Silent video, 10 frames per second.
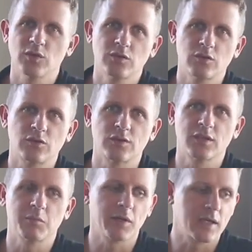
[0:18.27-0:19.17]
we wanted to
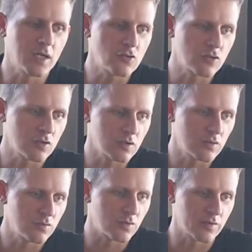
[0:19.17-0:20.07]
create
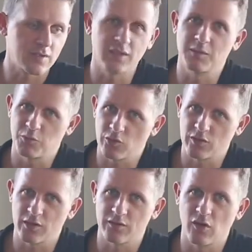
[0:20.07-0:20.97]
application for sending
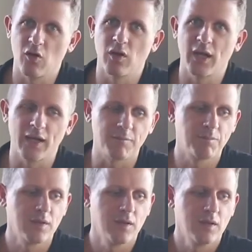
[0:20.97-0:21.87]
postcards online.